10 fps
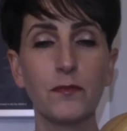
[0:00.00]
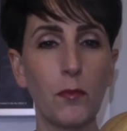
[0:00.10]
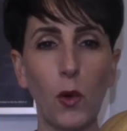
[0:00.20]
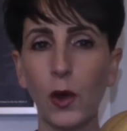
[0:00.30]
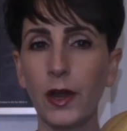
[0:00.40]

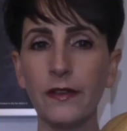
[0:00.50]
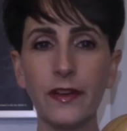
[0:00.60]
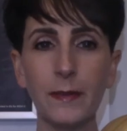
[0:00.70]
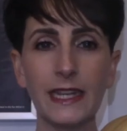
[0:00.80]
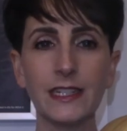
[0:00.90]
more
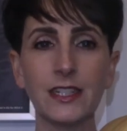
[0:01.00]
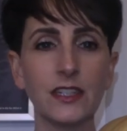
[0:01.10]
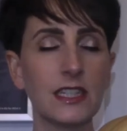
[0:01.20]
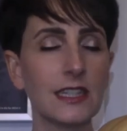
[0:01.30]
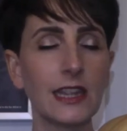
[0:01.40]
information.
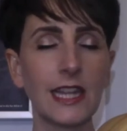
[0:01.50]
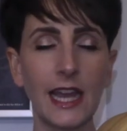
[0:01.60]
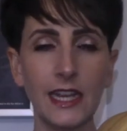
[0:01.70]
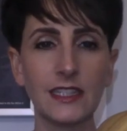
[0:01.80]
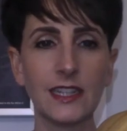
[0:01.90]
Just let
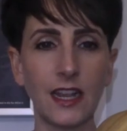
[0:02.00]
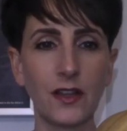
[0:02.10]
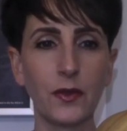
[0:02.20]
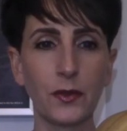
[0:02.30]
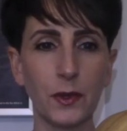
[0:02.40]
it
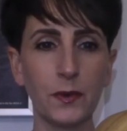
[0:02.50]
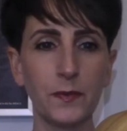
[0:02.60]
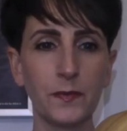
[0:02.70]
cycle through.